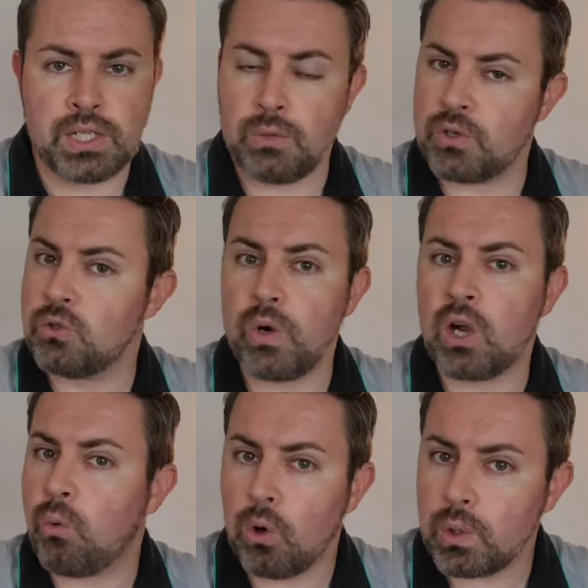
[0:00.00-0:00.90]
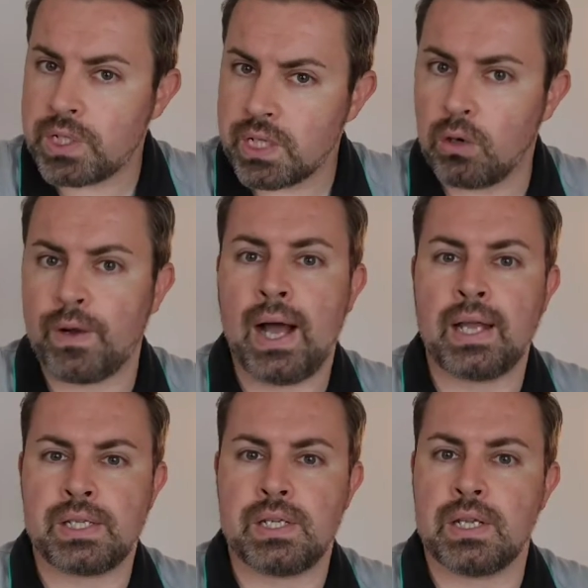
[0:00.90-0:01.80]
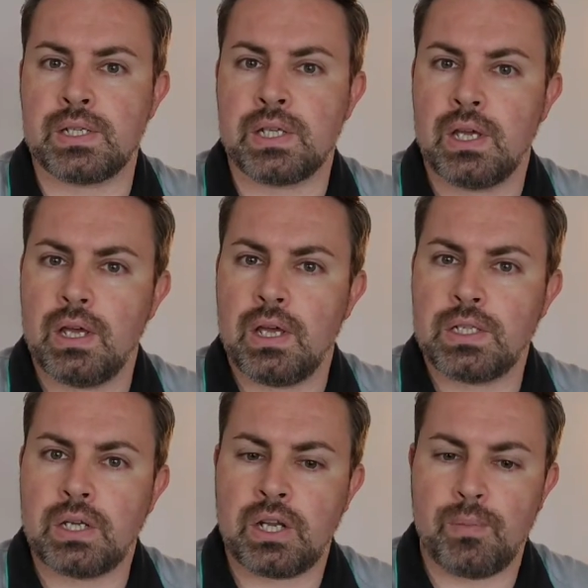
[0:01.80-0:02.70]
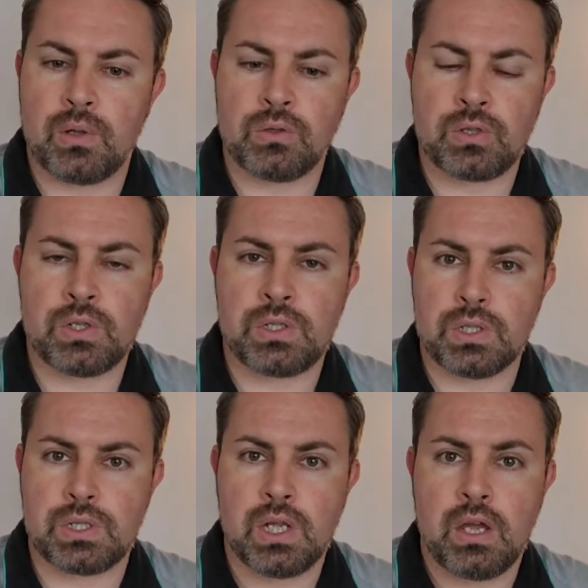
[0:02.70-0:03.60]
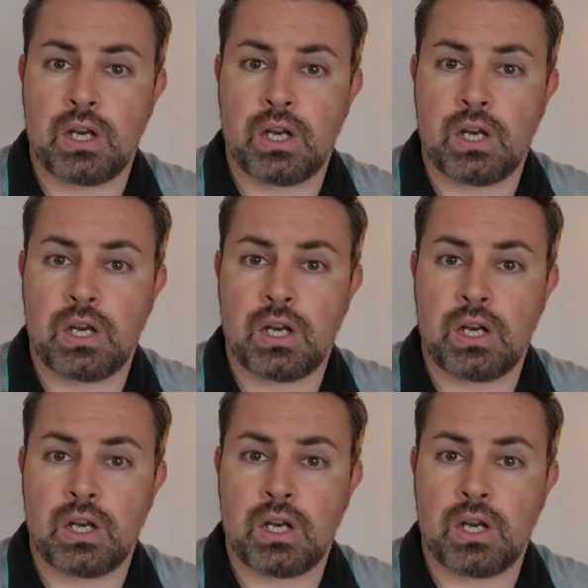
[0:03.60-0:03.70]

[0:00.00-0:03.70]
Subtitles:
There was no equality of access to criminal justice.